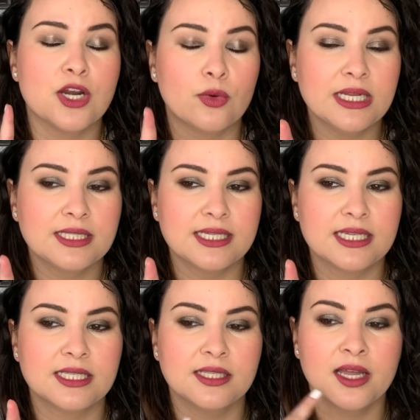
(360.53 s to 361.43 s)
I noticed
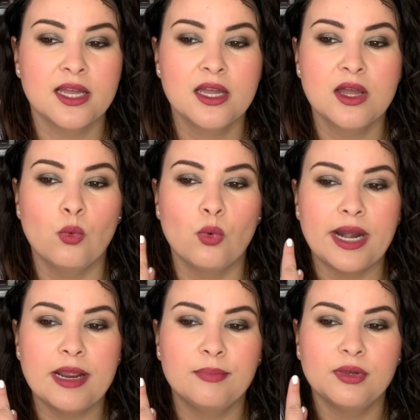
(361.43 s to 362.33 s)
is
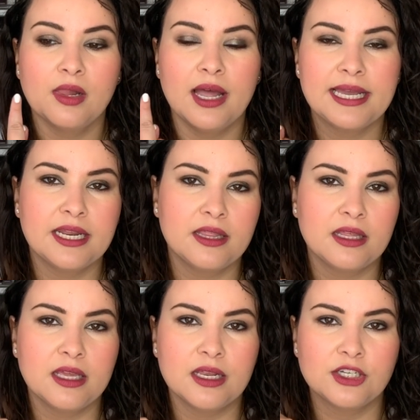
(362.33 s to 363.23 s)
when I applied
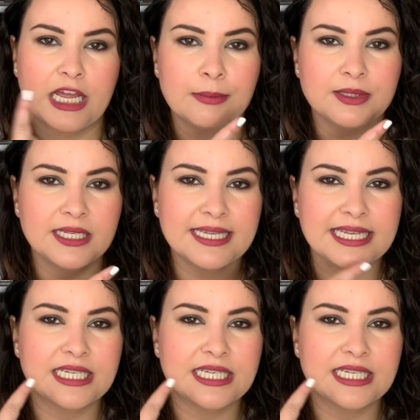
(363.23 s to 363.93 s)
the chapstick,